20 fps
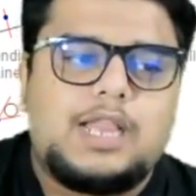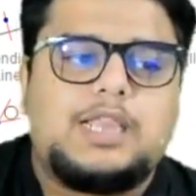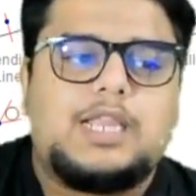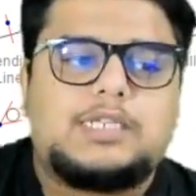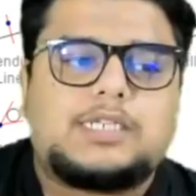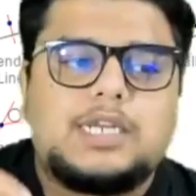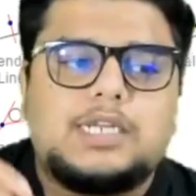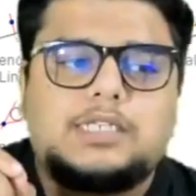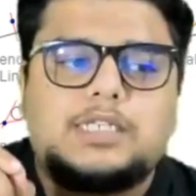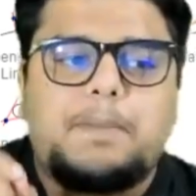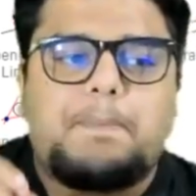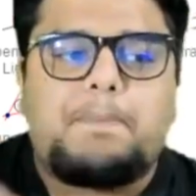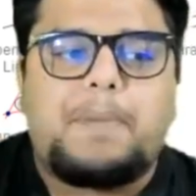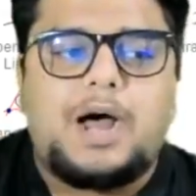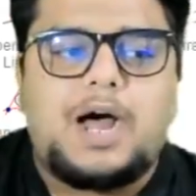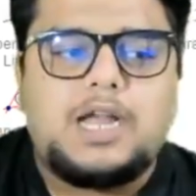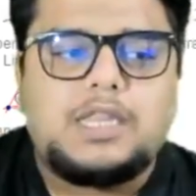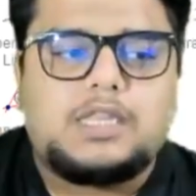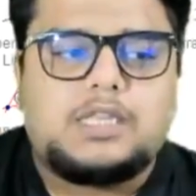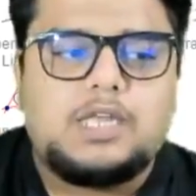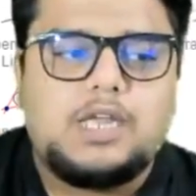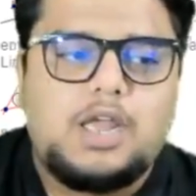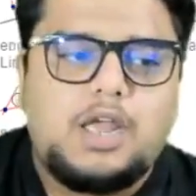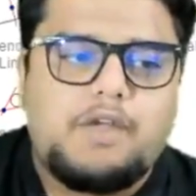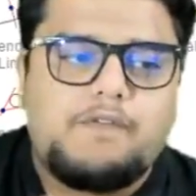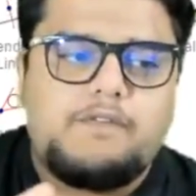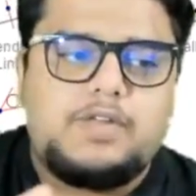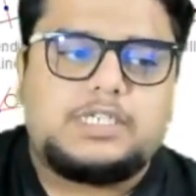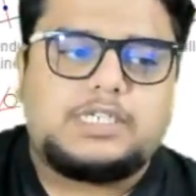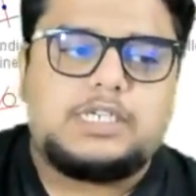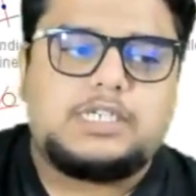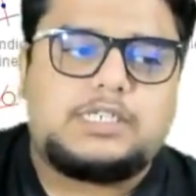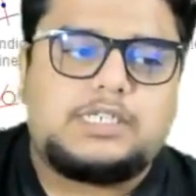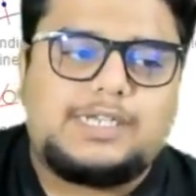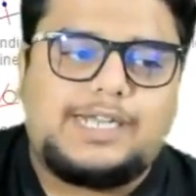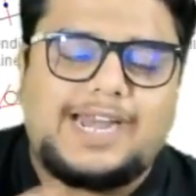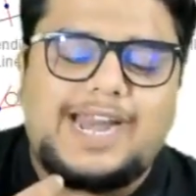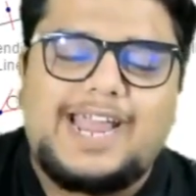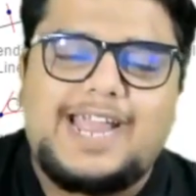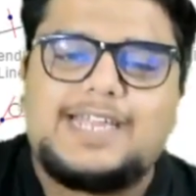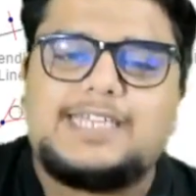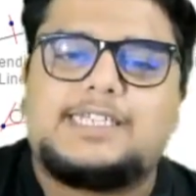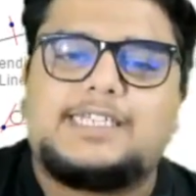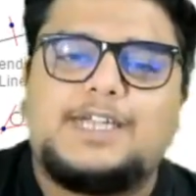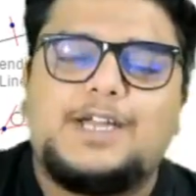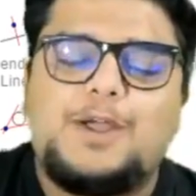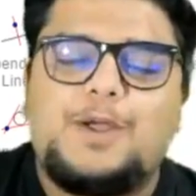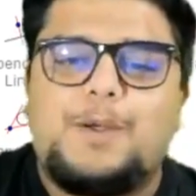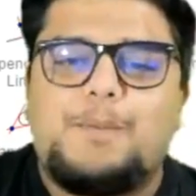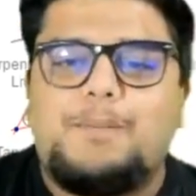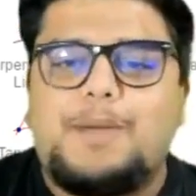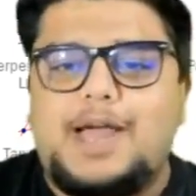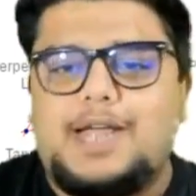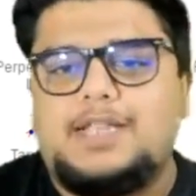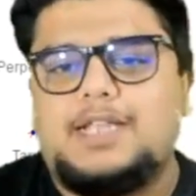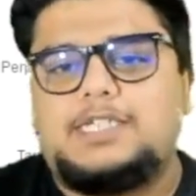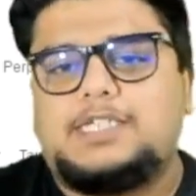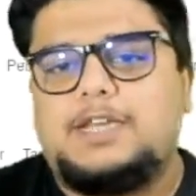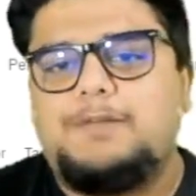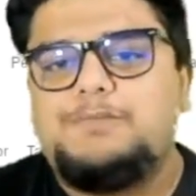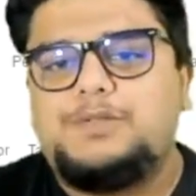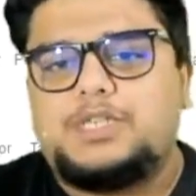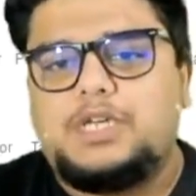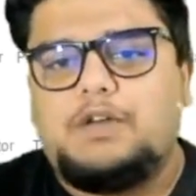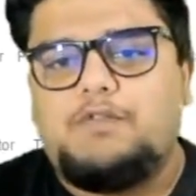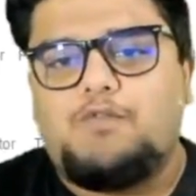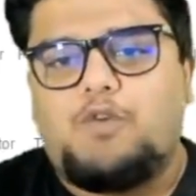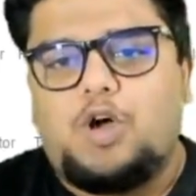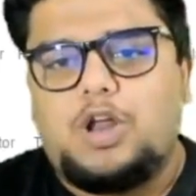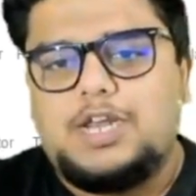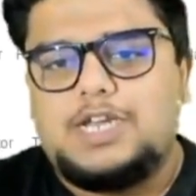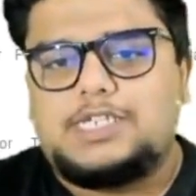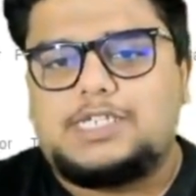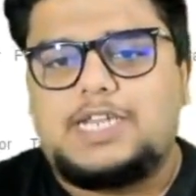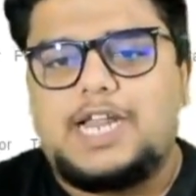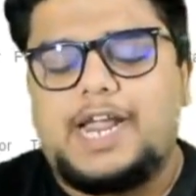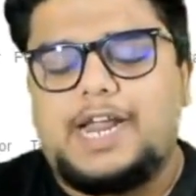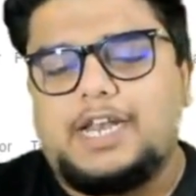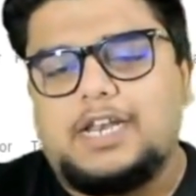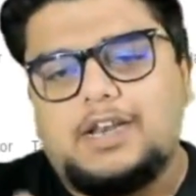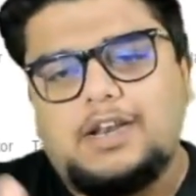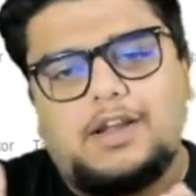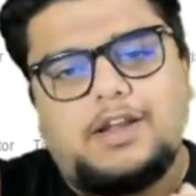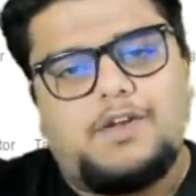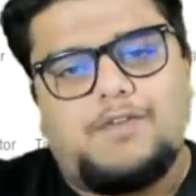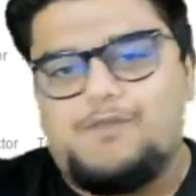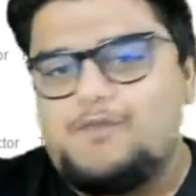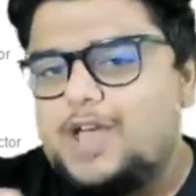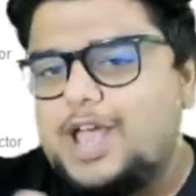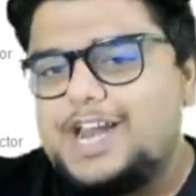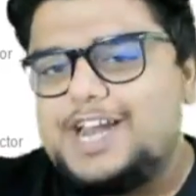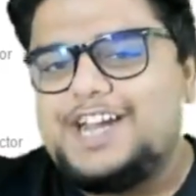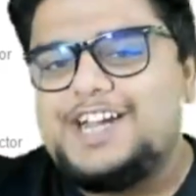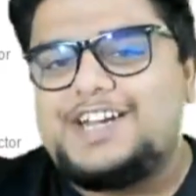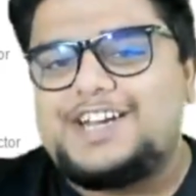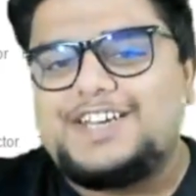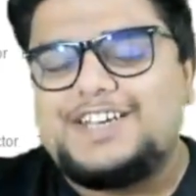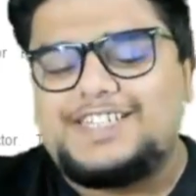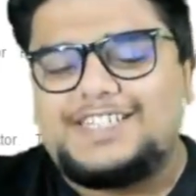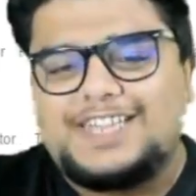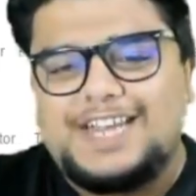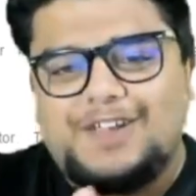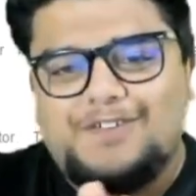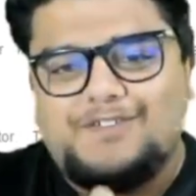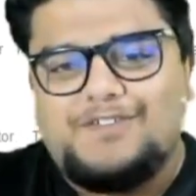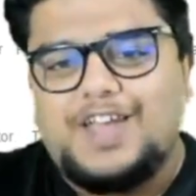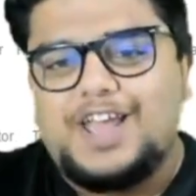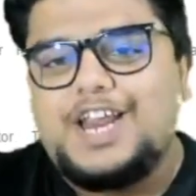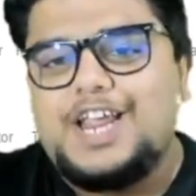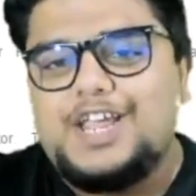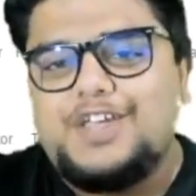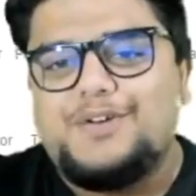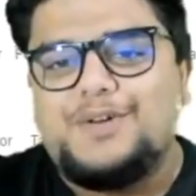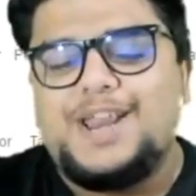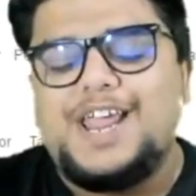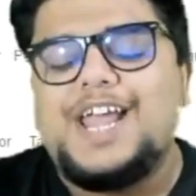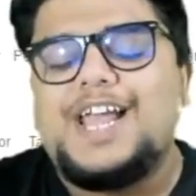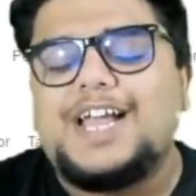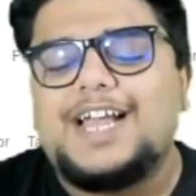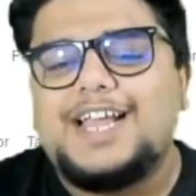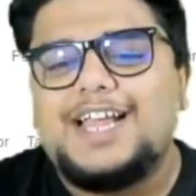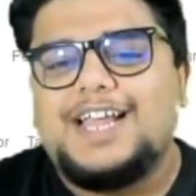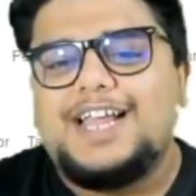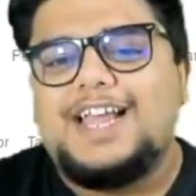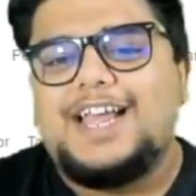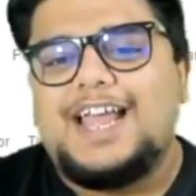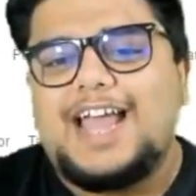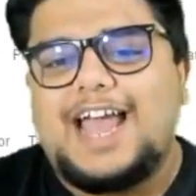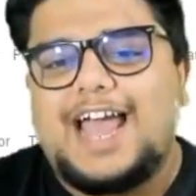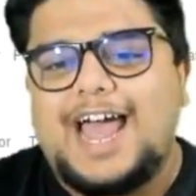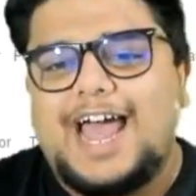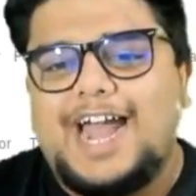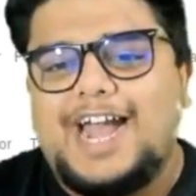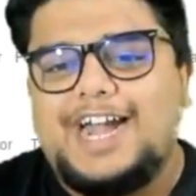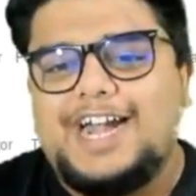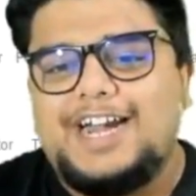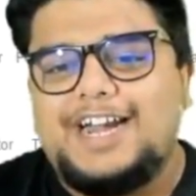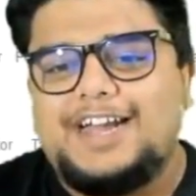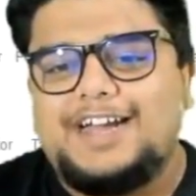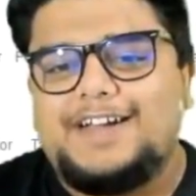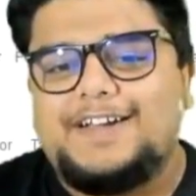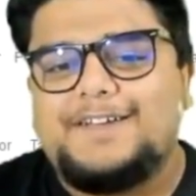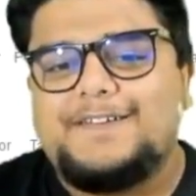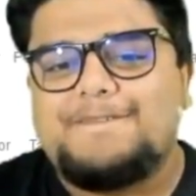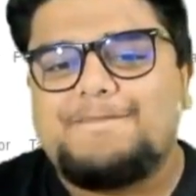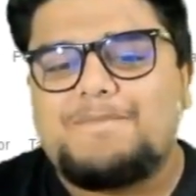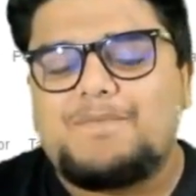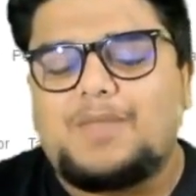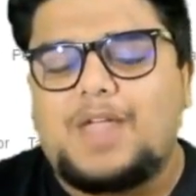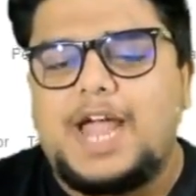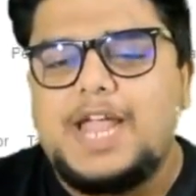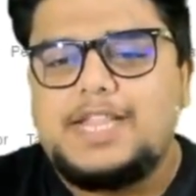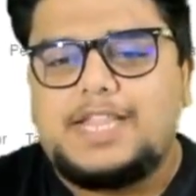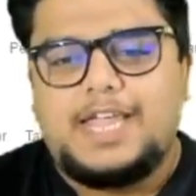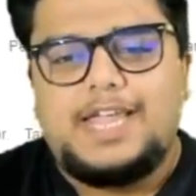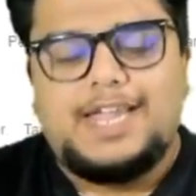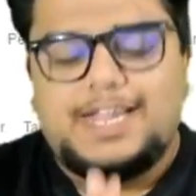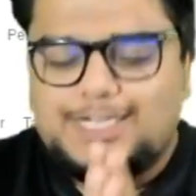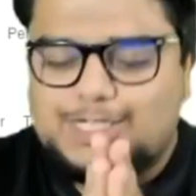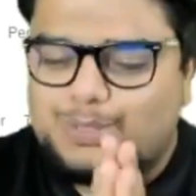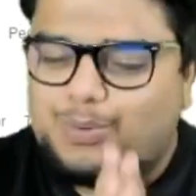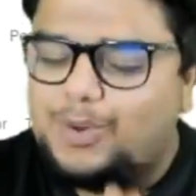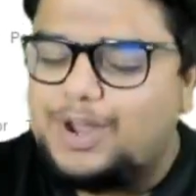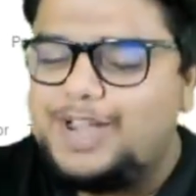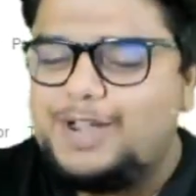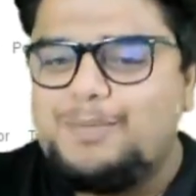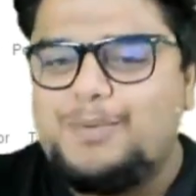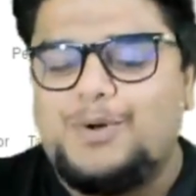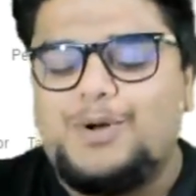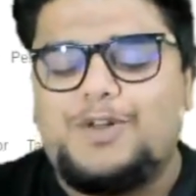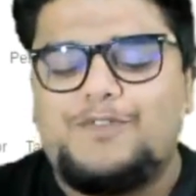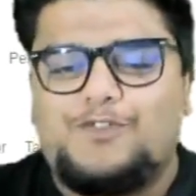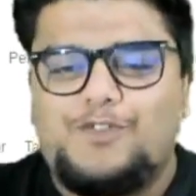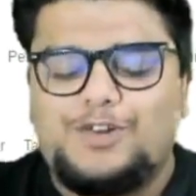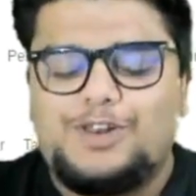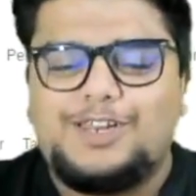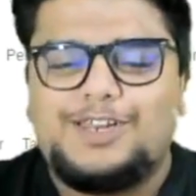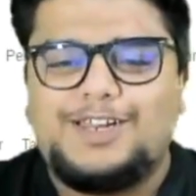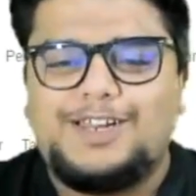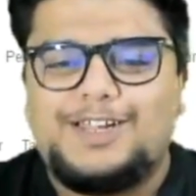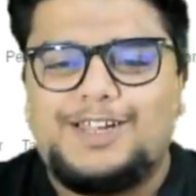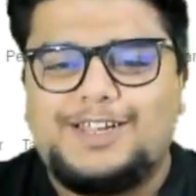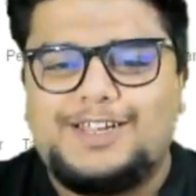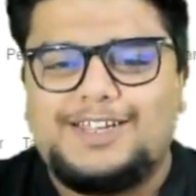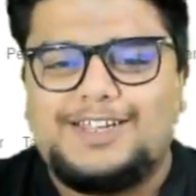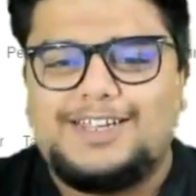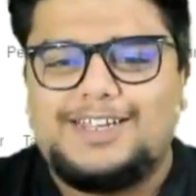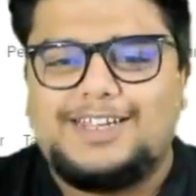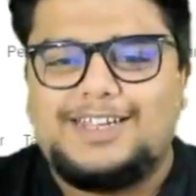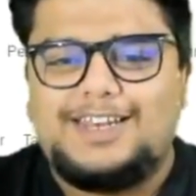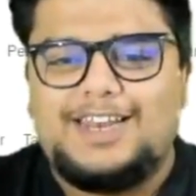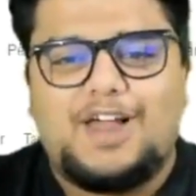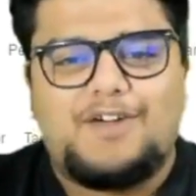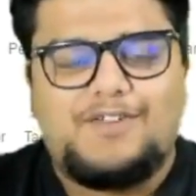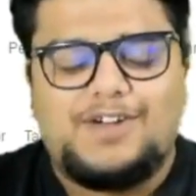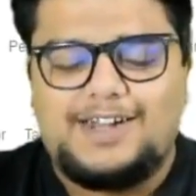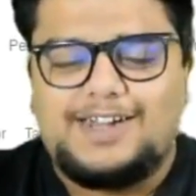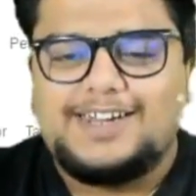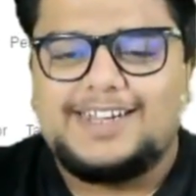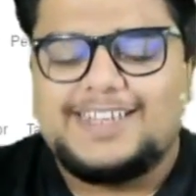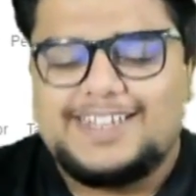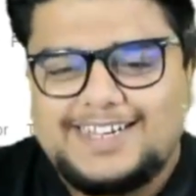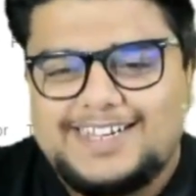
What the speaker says: This is the path which is traced by the Simpson-Wallace line. Very interesting, very unique, and I think it's quite beautiful. Love it.